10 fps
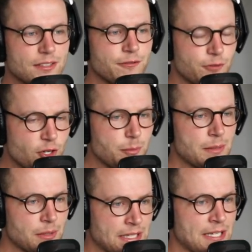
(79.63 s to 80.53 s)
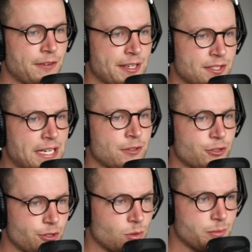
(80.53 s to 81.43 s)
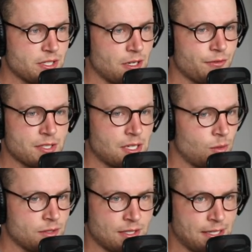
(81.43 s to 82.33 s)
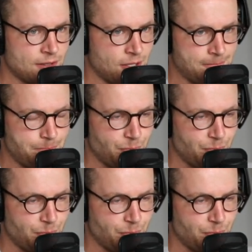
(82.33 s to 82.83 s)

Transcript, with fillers: firmly believe has stayed true to himself this whole entire time.